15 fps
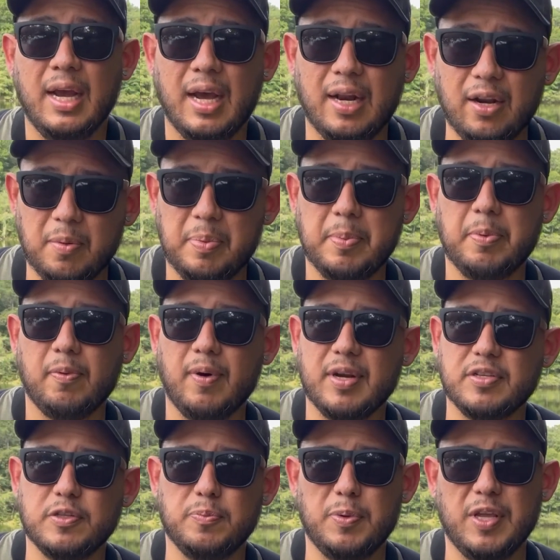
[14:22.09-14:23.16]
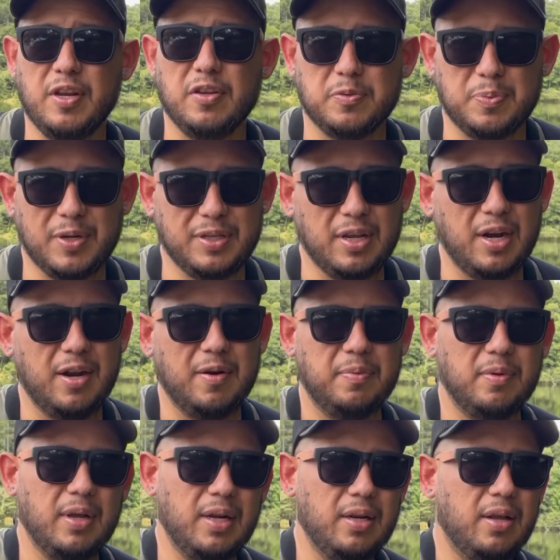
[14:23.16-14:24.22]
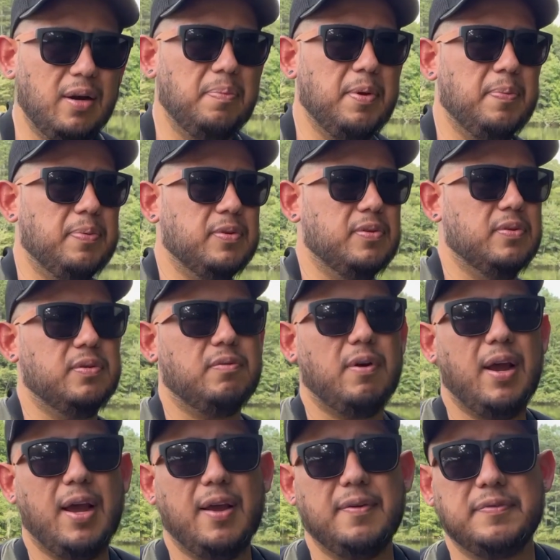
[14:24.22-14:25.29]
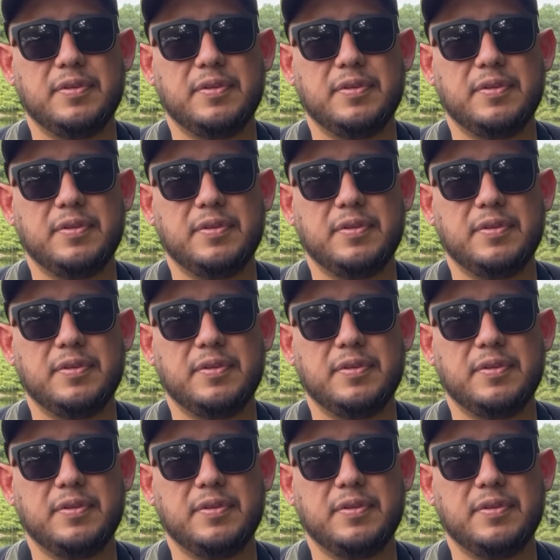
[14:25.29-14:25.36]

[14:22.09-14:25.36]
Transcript: A lot of people watch these videos, but not a lot of people subscribe.